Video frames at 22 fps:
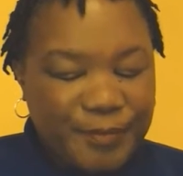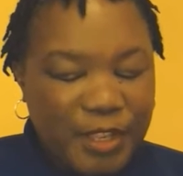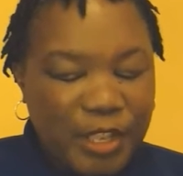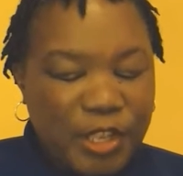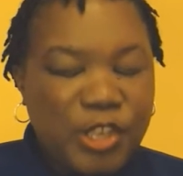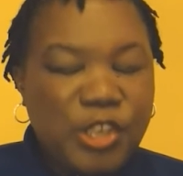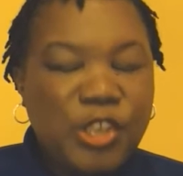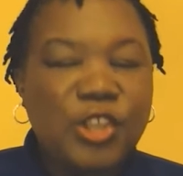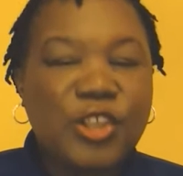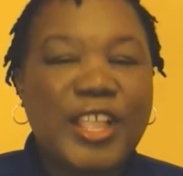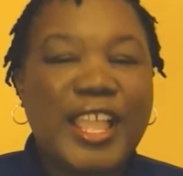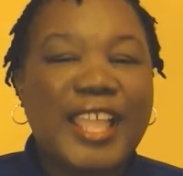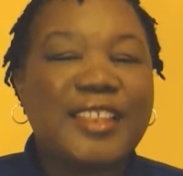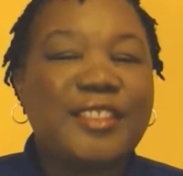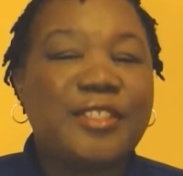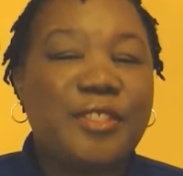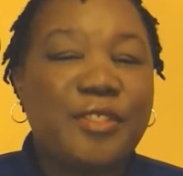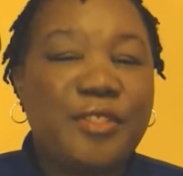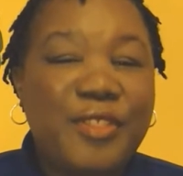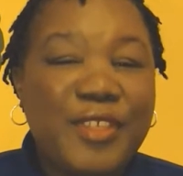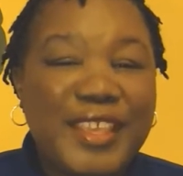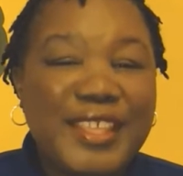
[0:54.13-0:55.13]
look at
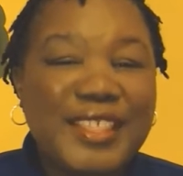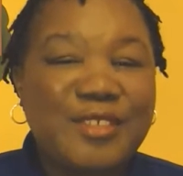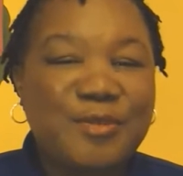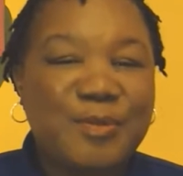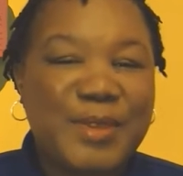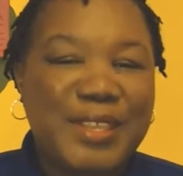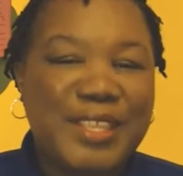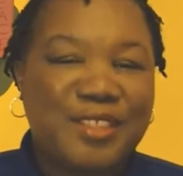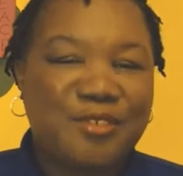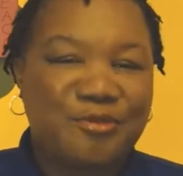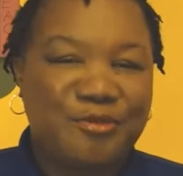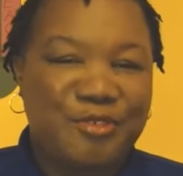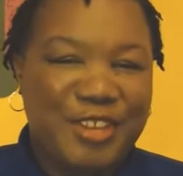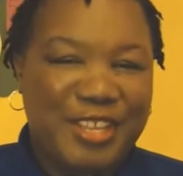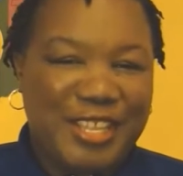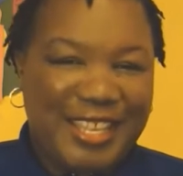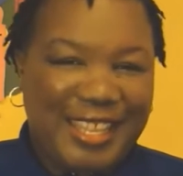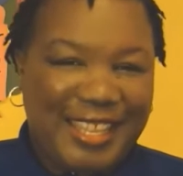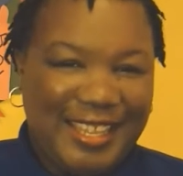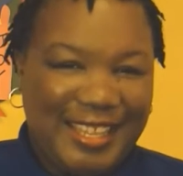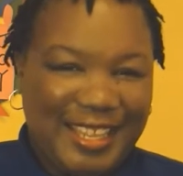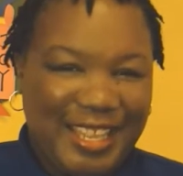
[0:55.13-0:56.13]
this week's
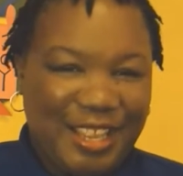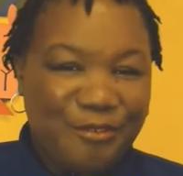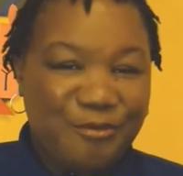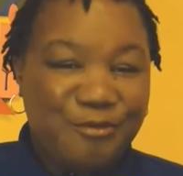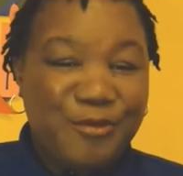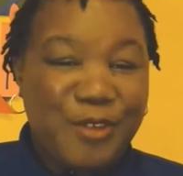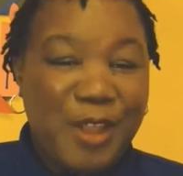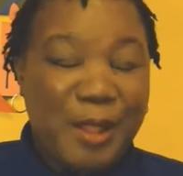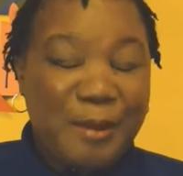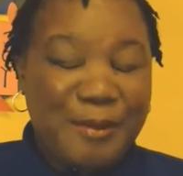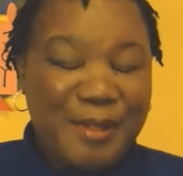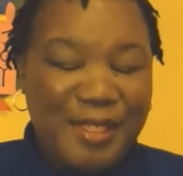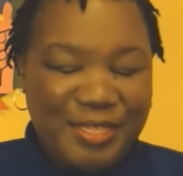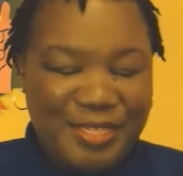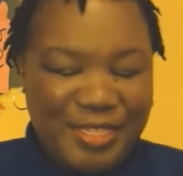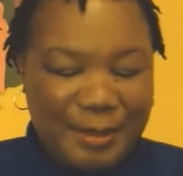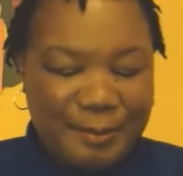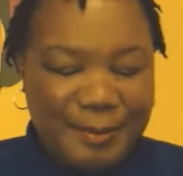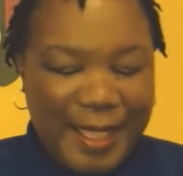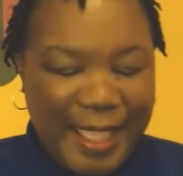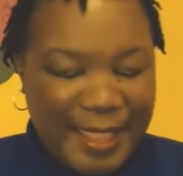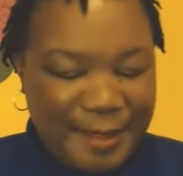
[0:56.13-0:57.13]
reading from the
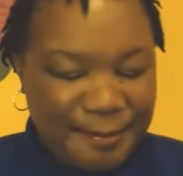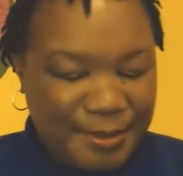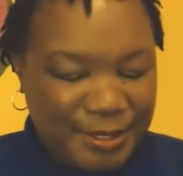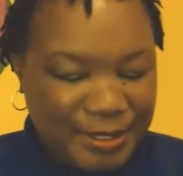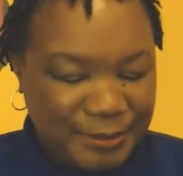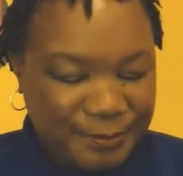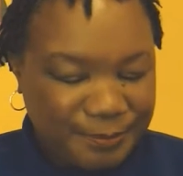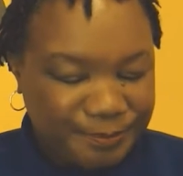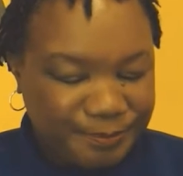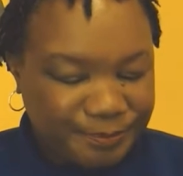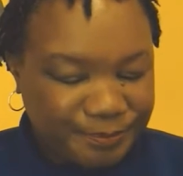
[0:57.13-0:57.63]
Bible.